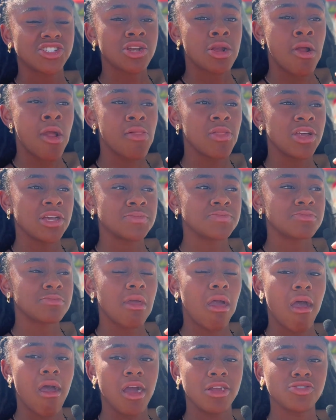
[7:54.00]
currently
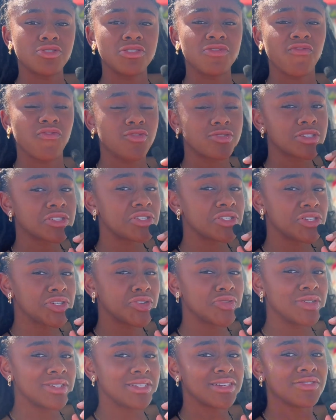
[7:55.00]
114
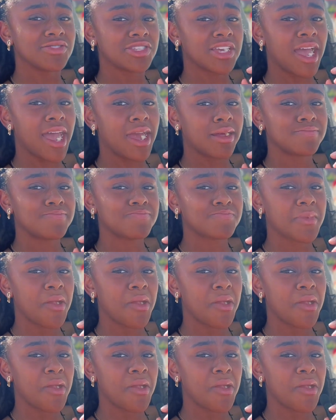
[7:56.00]
degrees outside.